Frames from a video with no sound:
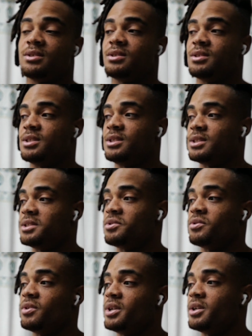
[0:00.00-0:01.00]
These
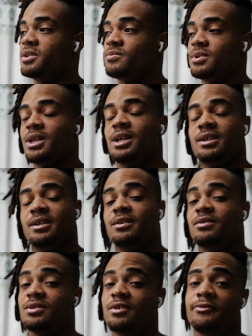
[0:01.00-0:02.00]
ingrown hairs were kind of
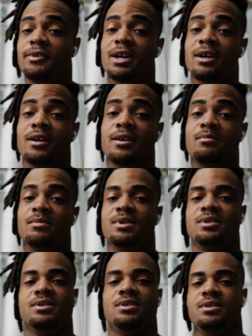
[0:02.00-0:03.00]
killing the vibe,
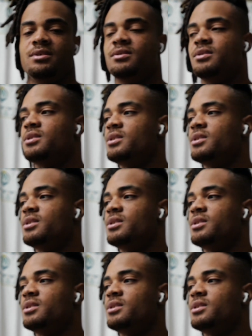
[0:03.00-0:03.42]
you know.